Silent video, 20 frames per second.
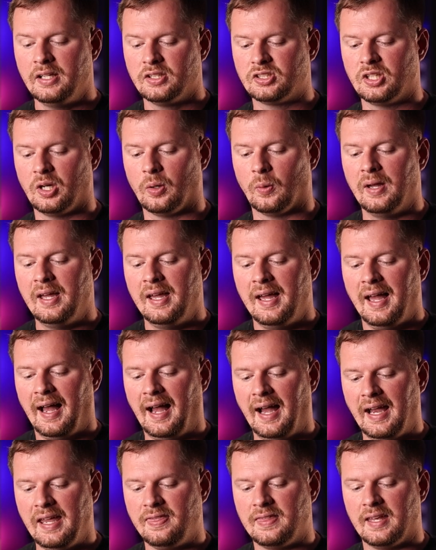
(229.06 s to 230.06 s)
So
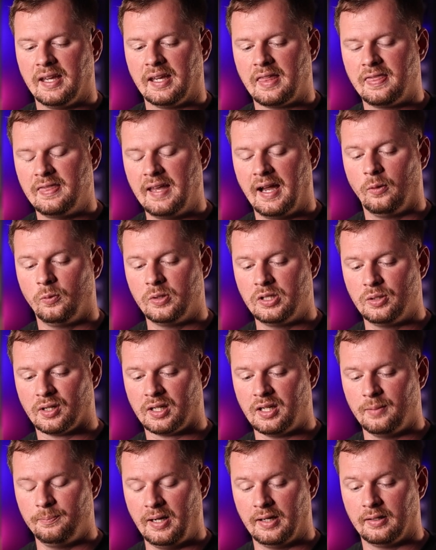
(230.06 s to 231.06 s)
I think that when you are
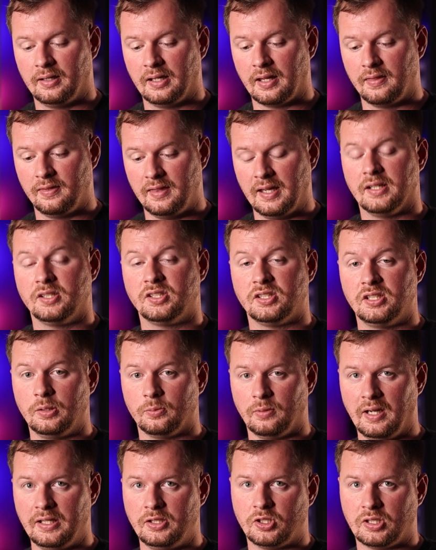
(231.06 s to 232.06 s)
comparing this, the
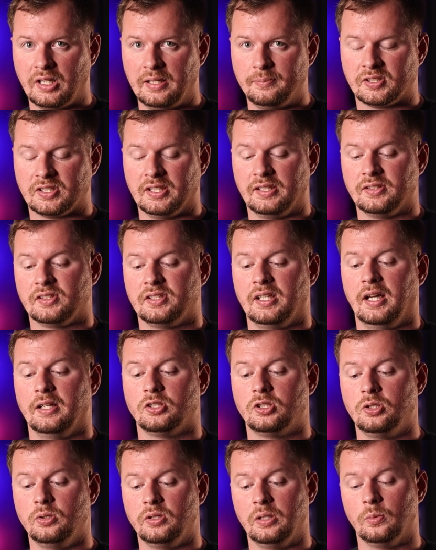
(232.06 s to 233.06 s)
Red Stripe
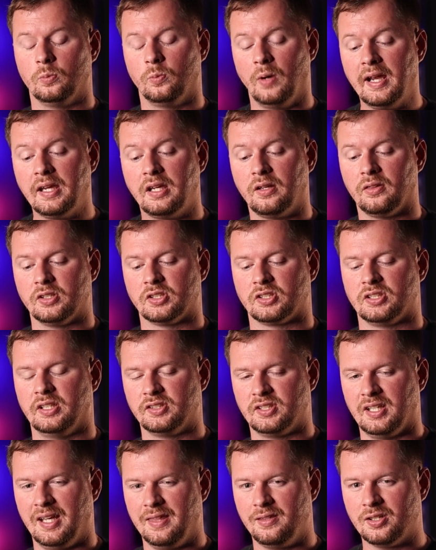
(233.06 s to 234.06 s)
Sunset, to the regular
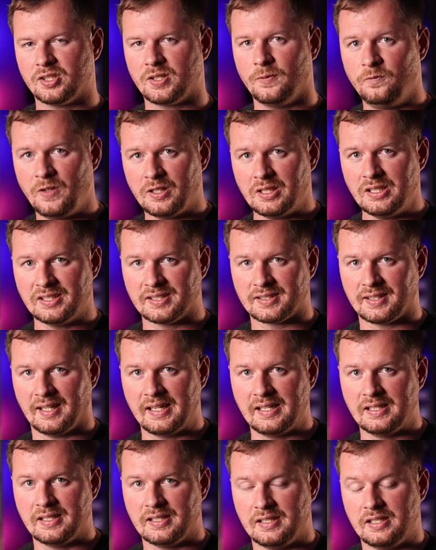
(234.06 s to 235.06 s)
Sunset, there's a very
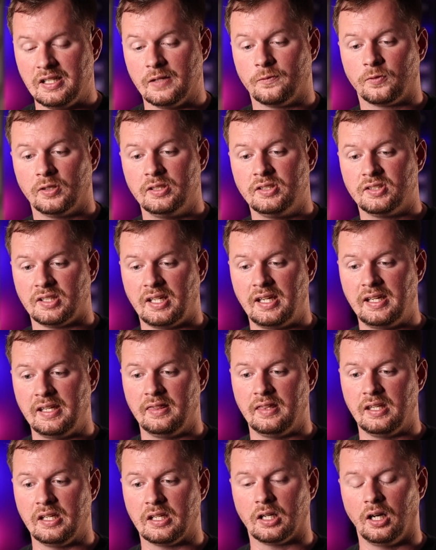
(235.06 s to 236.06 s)
slight difference
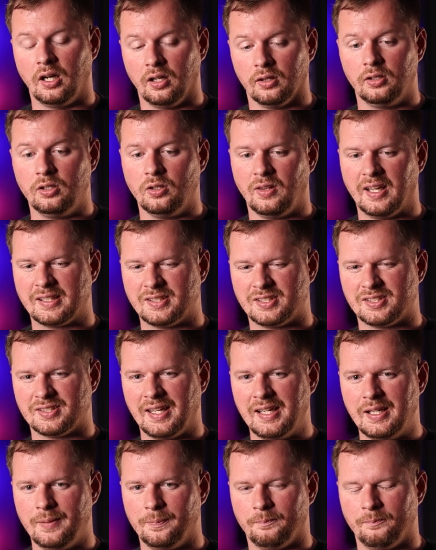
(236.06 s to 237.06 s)
in the color, like a
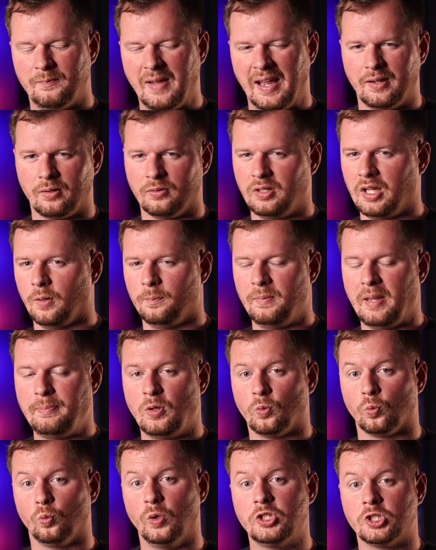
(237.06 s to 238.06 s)
slight, I don't know,
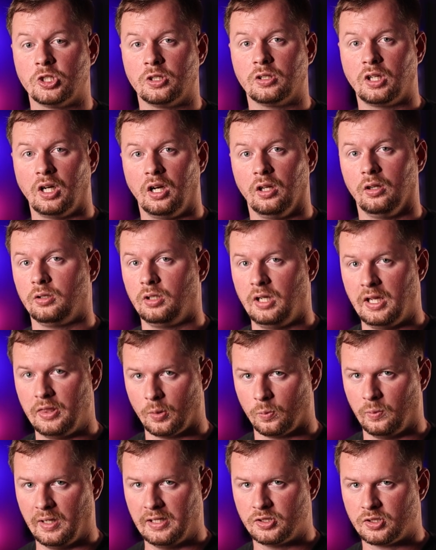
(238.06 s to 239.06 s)
maybe richer color in
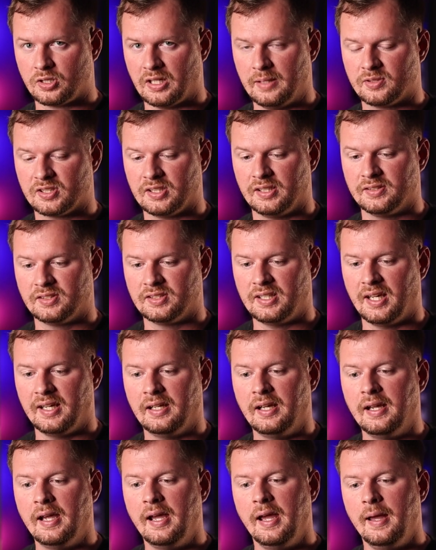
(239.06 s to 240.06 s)
the Red Stripe Sunset.